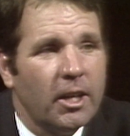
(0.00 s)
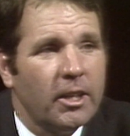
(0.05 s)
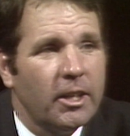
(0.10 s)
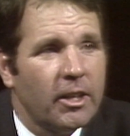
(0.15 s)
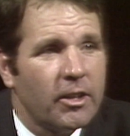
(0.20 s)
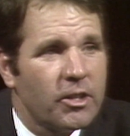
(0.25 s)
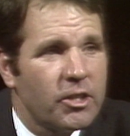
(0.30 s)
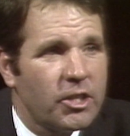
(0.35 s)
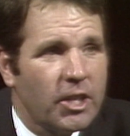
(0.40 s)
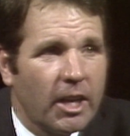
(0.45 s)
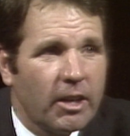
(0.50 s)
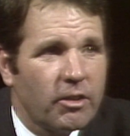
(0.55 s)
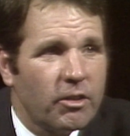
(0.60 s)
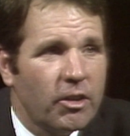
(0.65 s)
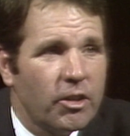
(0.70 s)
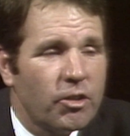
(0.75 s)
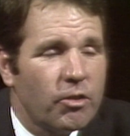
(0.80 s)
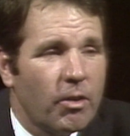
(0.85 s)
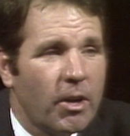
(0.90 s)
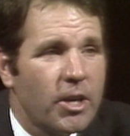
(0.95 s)
Now, the
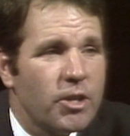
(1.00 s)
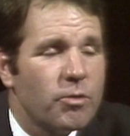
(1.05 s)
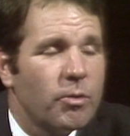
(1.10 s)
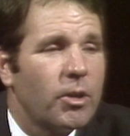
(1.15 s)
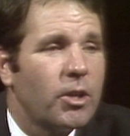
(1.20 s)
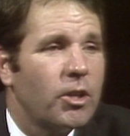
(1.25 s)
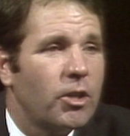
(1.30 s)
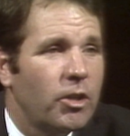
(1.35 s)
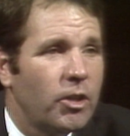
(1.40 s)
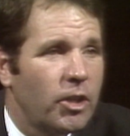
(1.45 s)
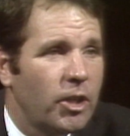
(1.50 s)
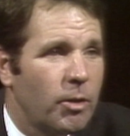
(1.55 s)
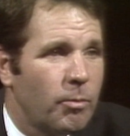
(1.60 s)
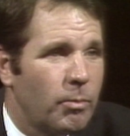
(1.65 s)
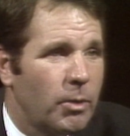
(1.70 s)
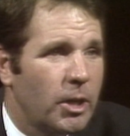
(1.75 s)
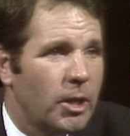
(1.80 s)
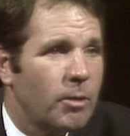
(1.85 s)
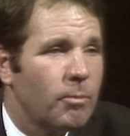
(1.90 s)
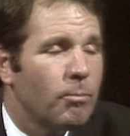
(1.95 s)
Secretary of Treasury couldn't have
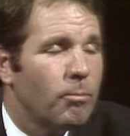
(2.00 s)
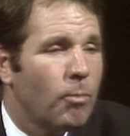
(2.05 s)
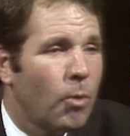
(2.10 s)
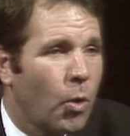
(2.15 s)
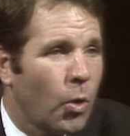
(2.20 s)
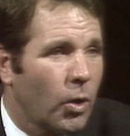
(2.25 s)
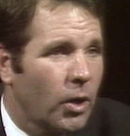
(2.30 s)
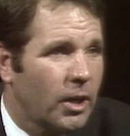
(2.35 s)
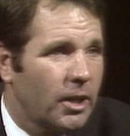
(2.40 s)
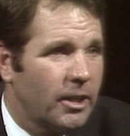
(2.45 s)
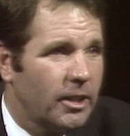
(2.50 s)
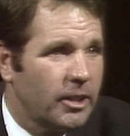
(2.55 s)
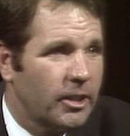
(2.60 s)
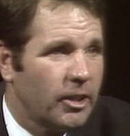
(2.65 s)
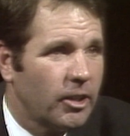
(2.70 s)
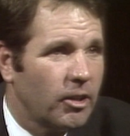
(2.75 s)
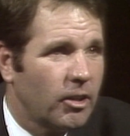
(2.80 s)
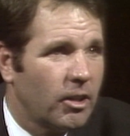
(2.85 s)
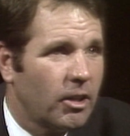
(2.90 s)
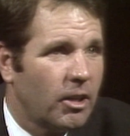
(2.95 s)
been more
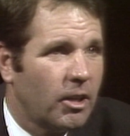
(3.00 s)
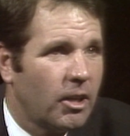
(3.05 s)
clear